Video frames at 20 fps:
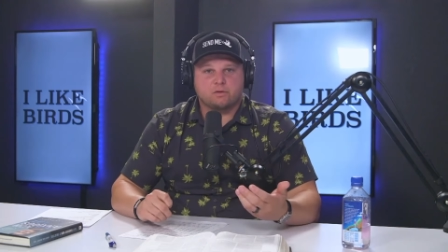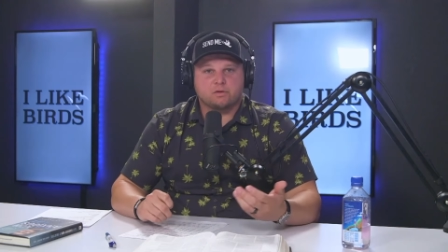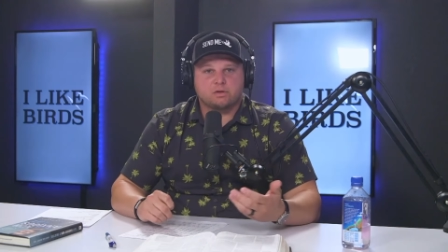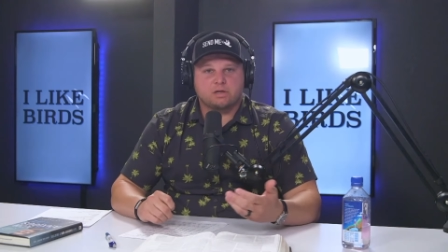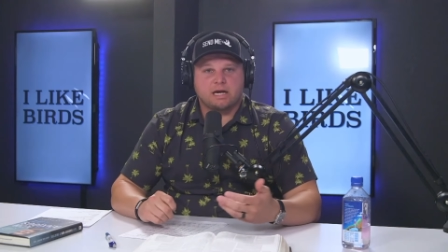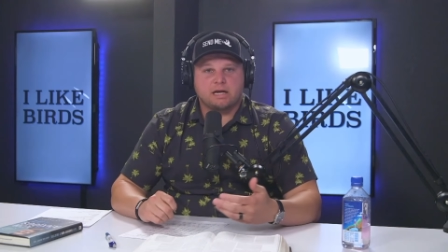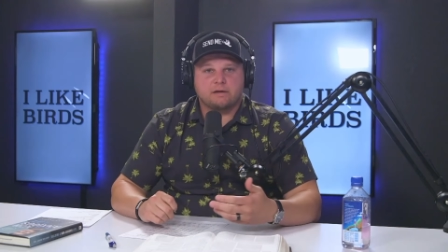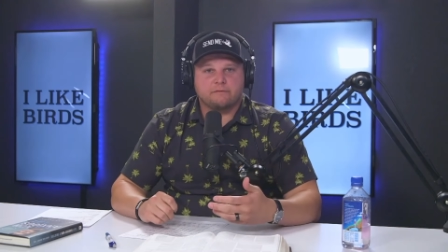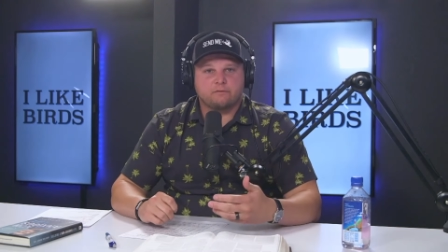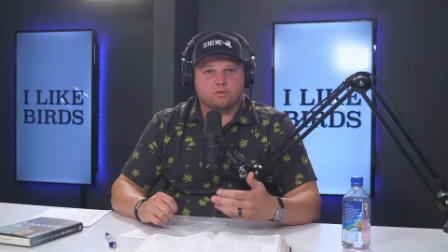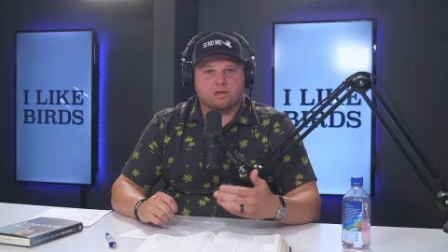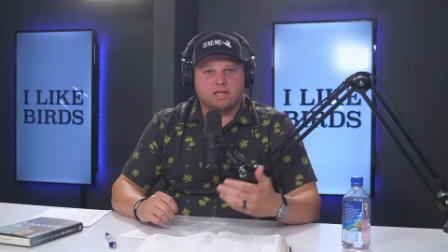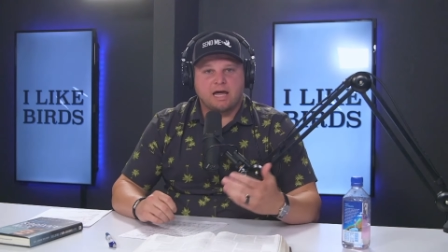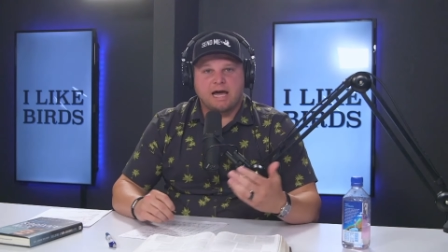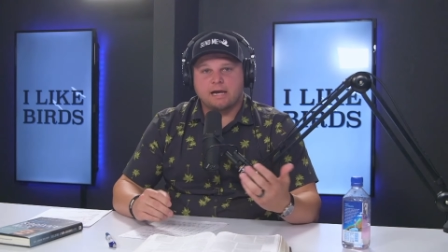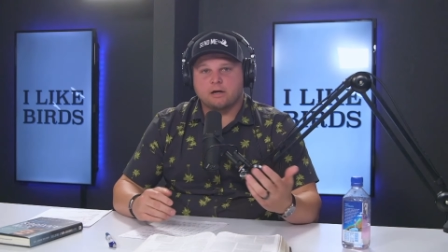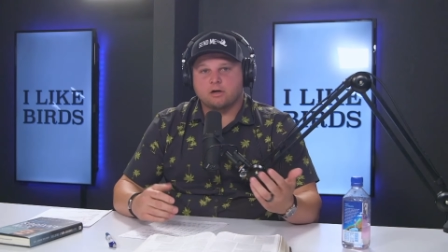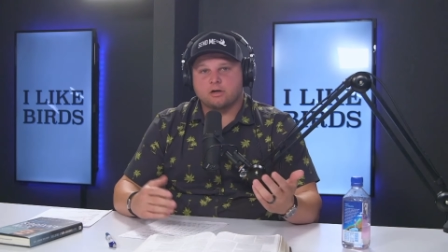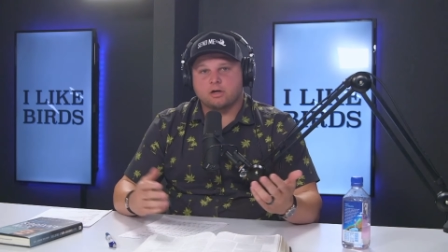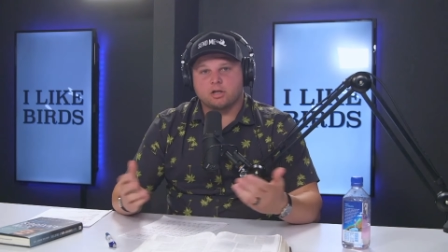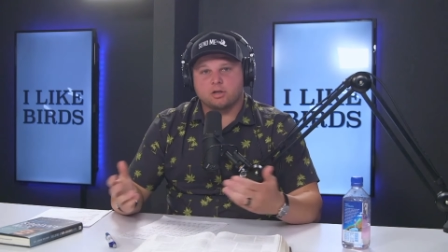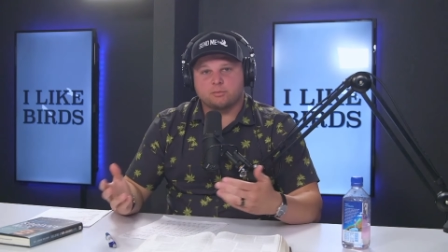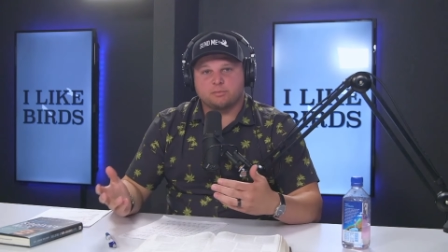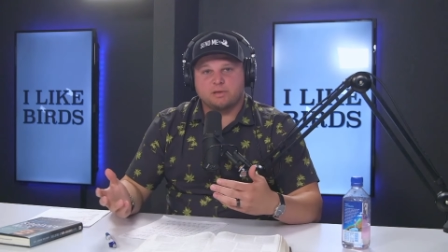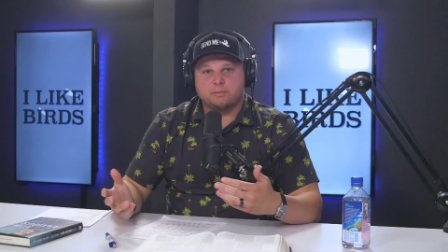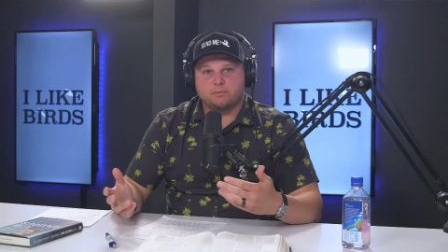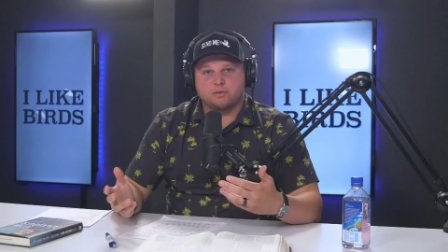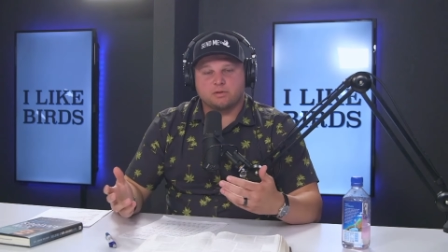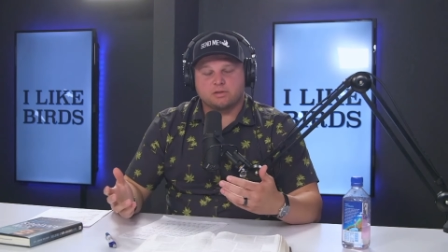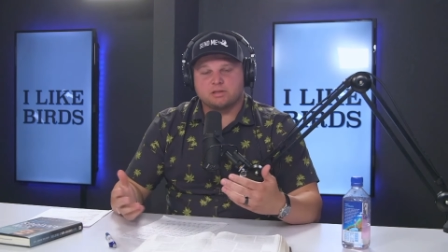We're kind of relying on other
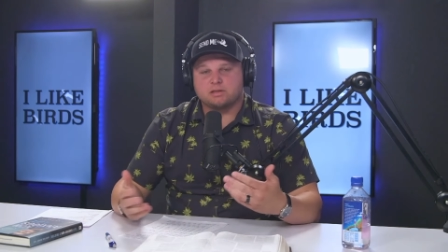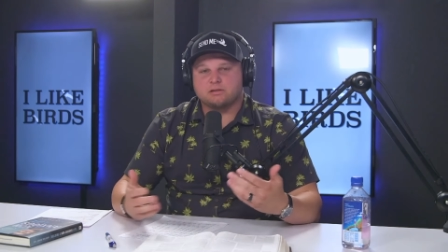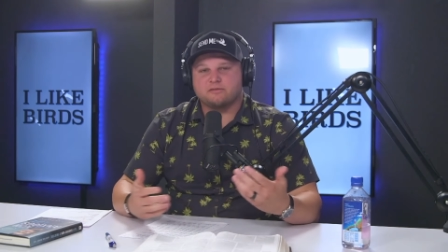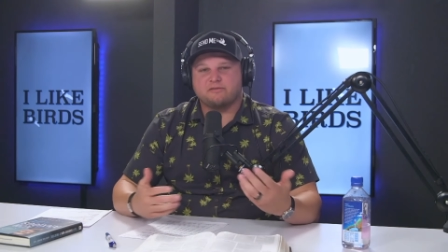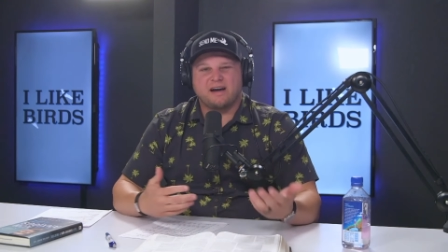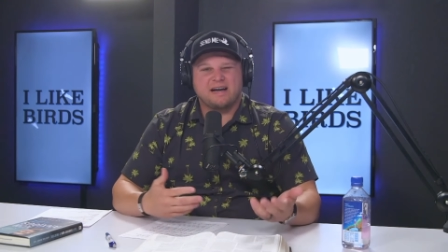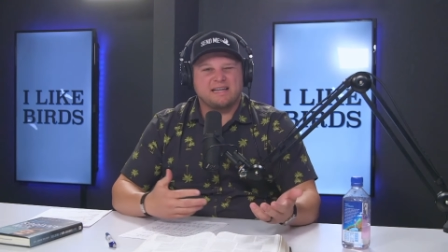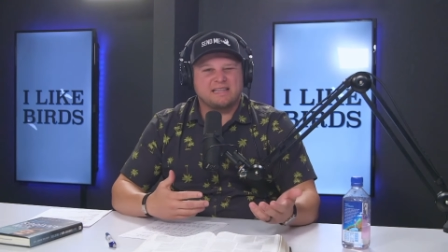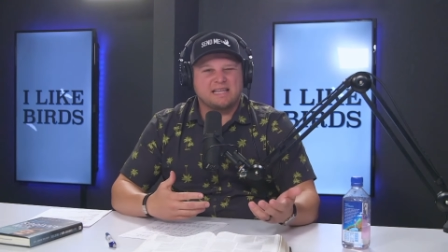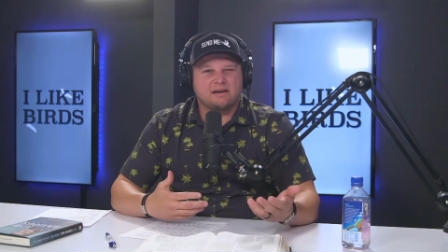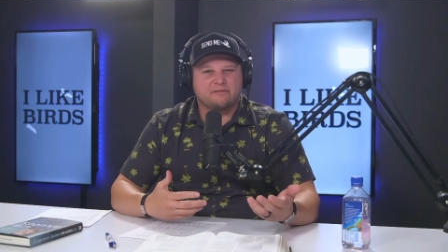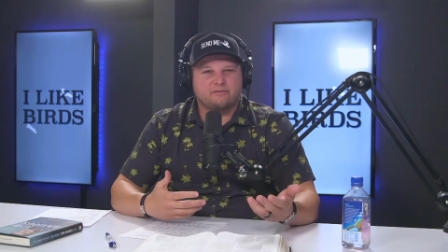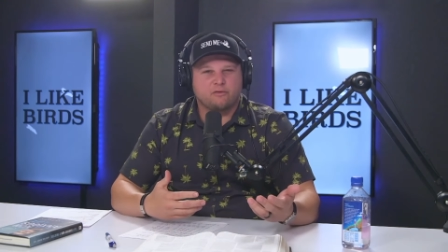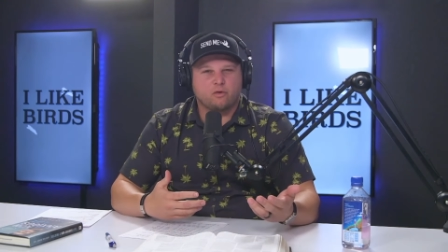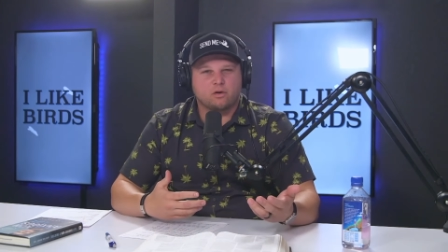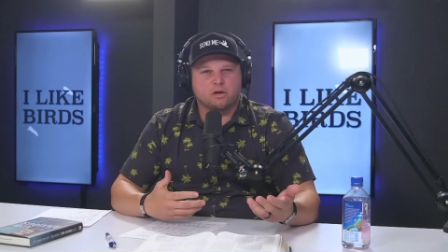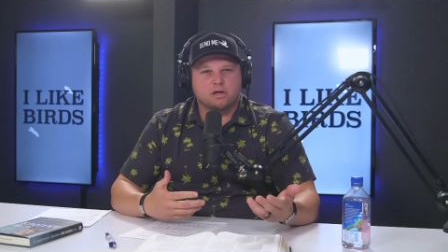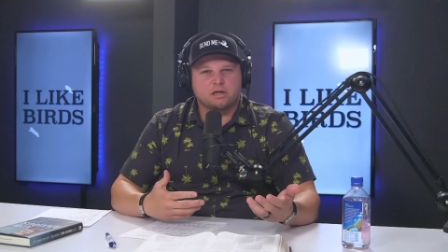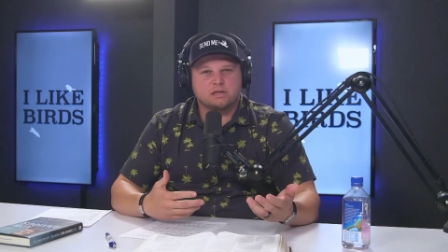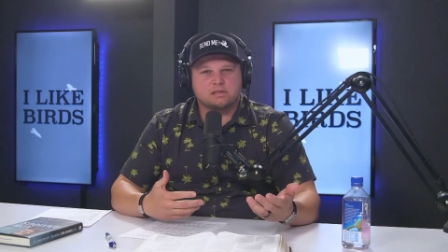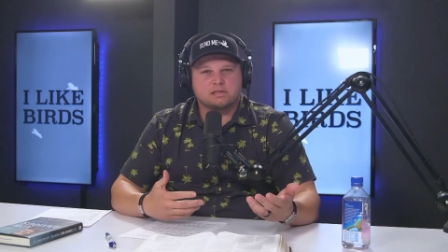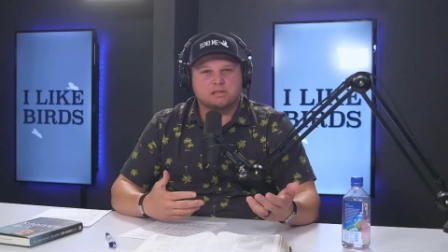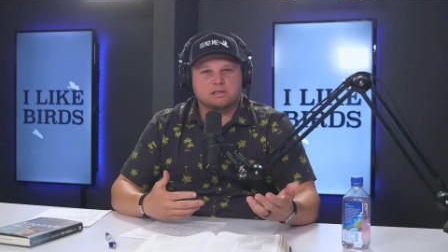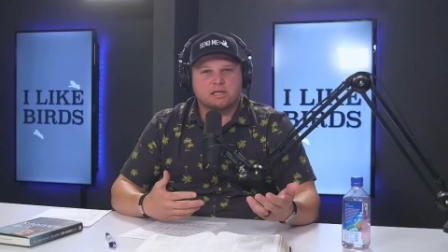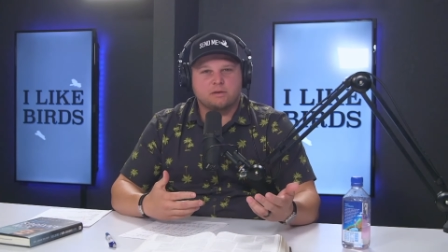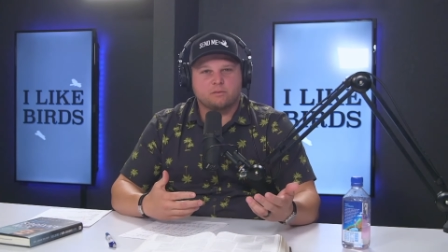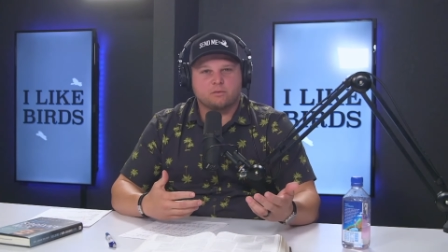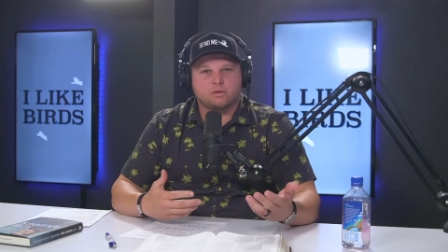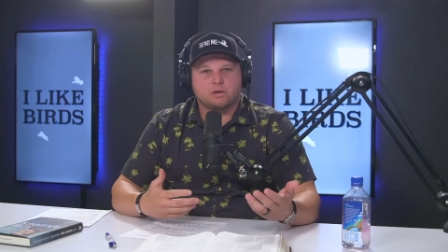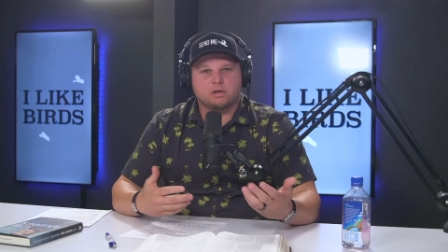people to define that for us,
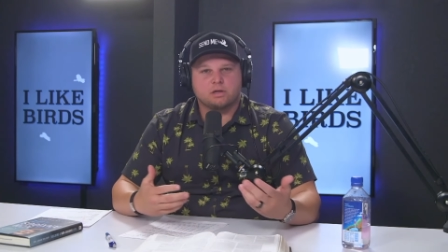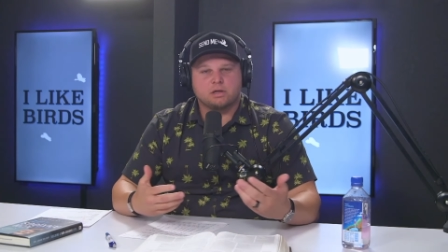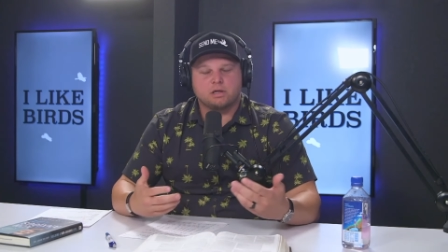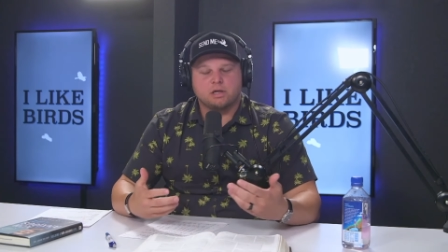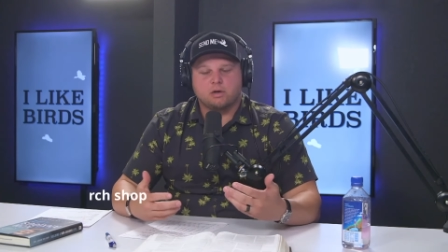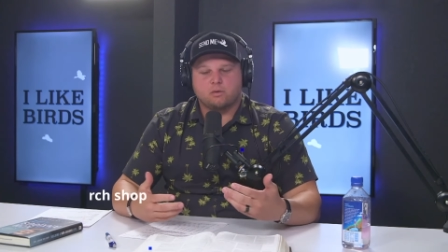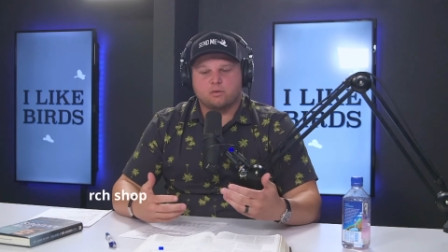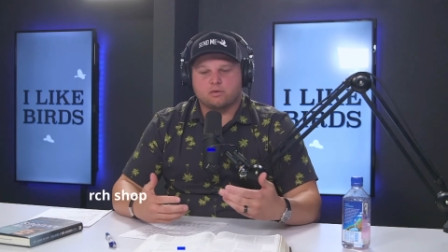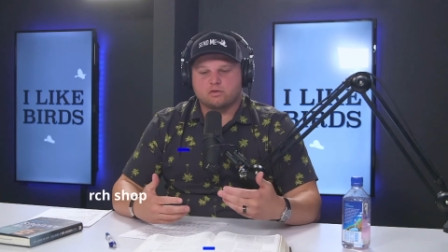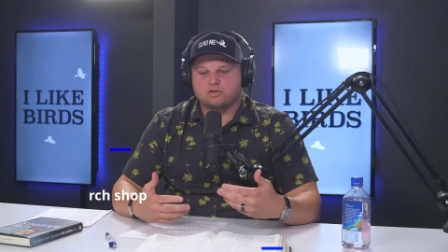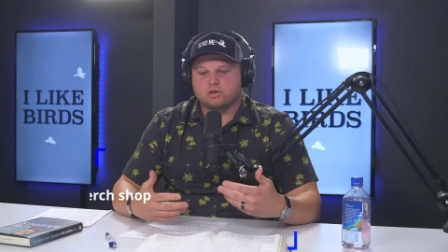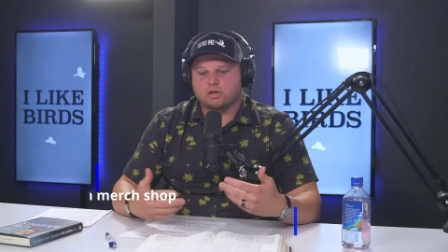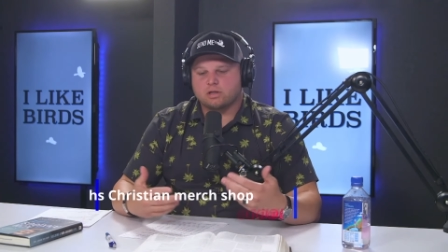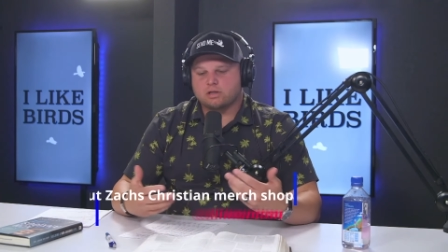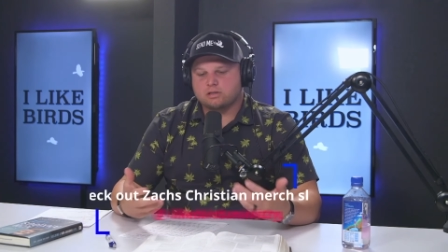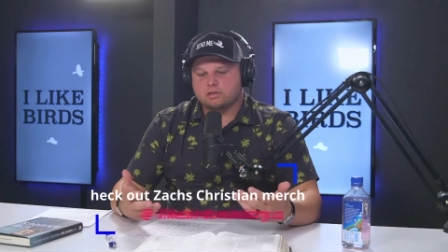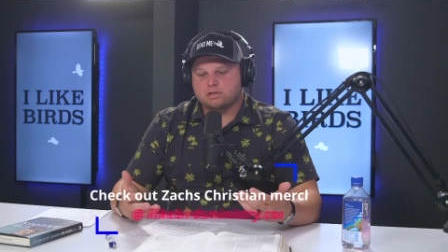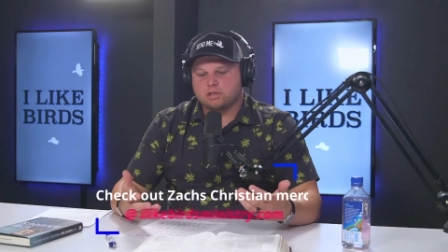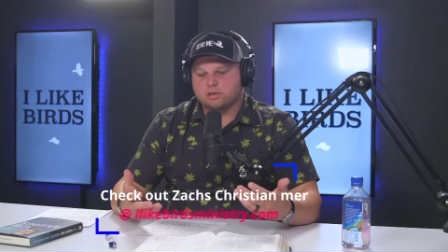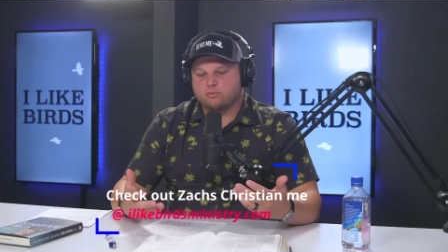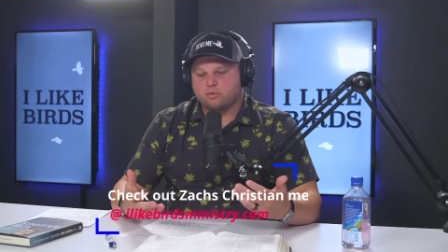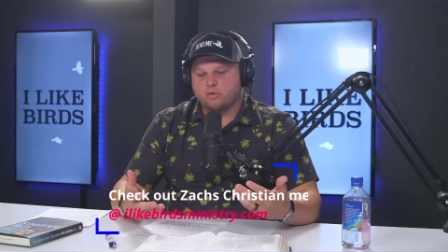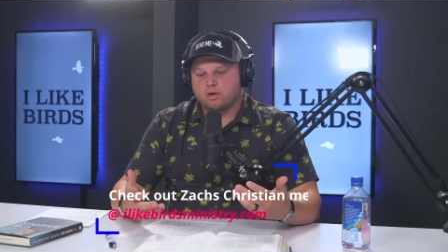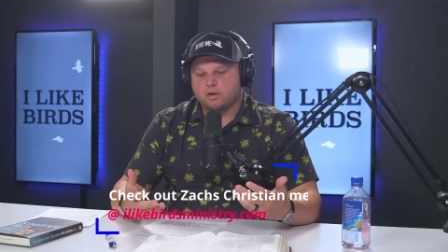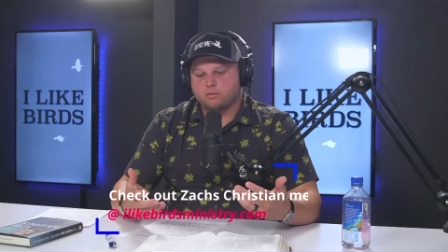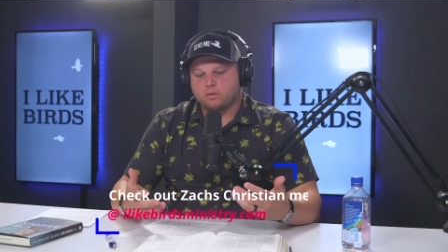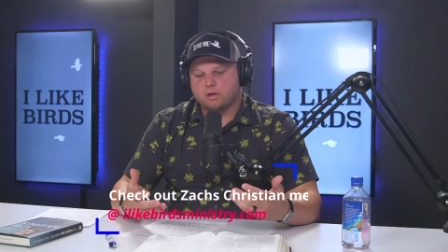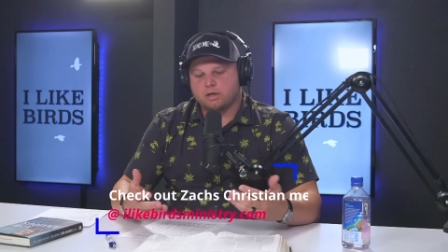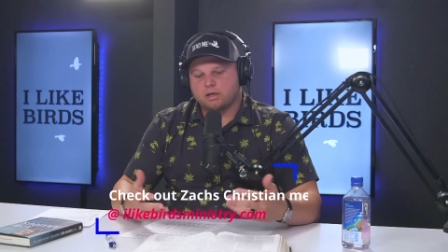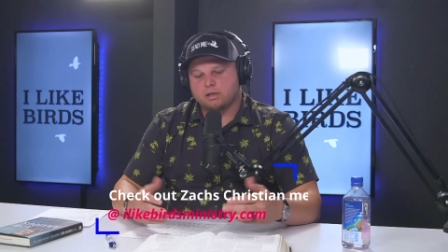and we're struggling to the
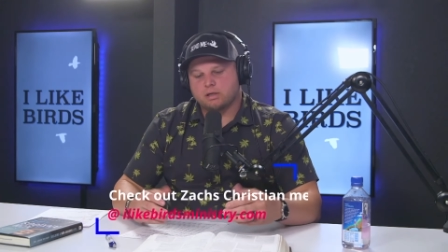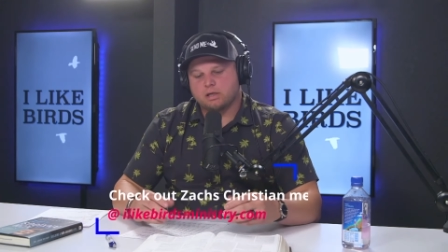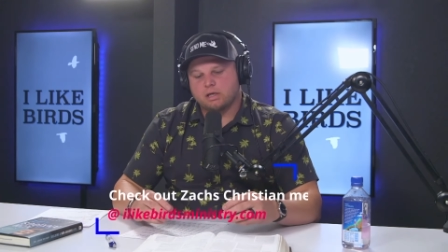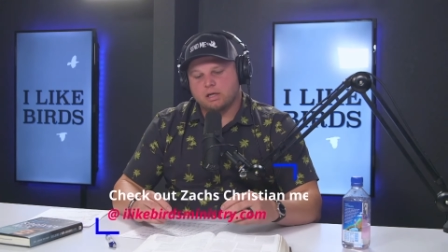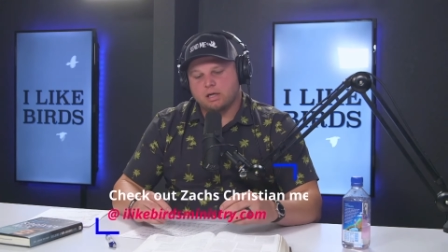point where